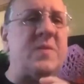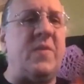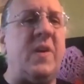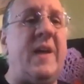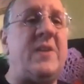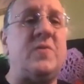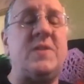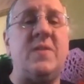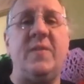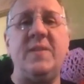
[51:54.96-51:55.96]
of the clash of
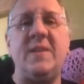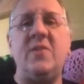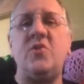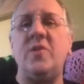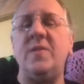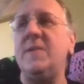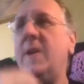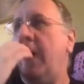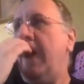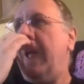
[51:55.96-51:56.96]
civilizations
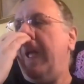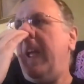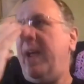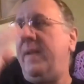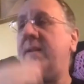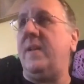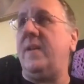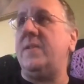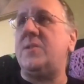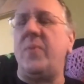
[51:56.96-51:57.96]

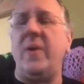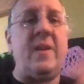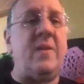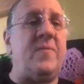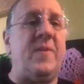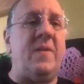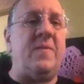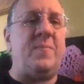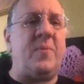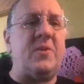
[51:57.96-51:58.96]
and spread of
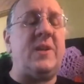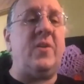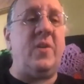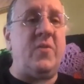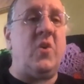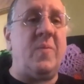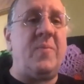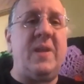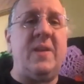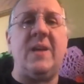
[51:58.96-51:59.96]
particularly of
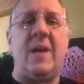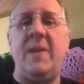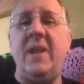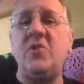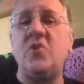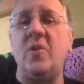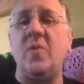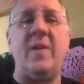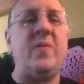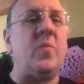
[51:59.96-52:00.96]
European domination
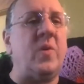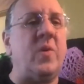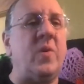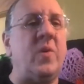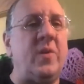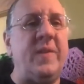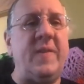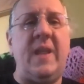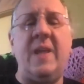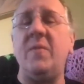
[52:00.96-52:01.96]
around the world in the
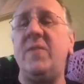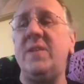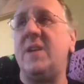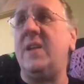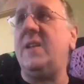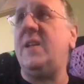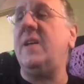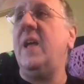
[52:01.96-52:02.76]
name of this idea.